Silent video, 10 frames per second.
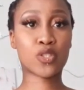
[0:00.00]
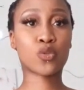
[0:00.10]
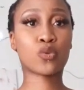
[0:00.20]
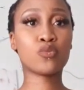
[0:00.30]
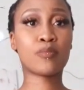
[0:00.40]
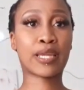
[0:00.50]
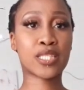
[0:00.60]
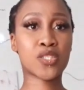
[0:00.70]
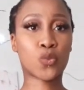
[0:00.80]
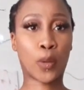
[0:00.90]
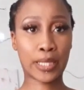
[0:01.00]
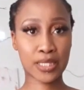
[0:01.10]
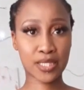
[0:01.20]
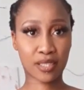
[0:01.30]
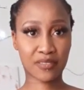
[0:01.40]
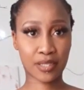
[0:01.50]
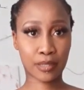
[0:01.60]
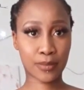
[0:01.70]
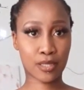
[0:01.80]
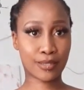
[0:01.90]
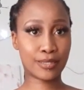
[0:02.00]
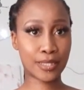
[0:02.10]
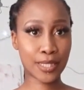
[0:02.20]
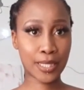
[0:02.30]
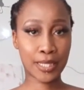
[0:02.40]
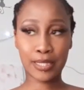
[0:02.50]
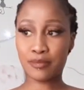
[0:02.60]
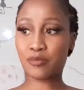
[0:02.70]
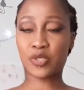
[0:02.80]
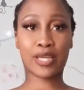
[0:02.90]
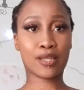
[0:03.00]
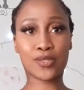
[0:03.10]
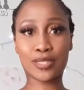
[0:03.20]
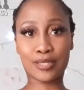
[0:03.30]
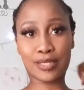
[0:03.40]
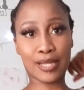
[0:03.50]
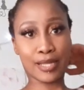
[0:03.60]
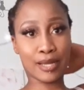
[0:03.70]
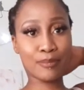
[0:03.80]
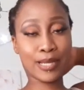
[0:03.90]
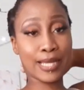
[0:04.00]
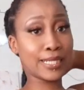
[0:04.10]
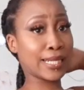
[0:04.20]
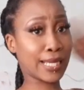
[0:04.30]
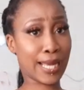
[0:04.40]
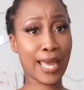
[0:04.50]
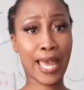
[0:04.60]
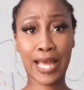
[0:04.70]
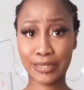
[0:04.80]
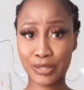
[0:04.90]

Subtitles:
So don't mind these white stuff here, because Mugelatin is out like a plan, like I had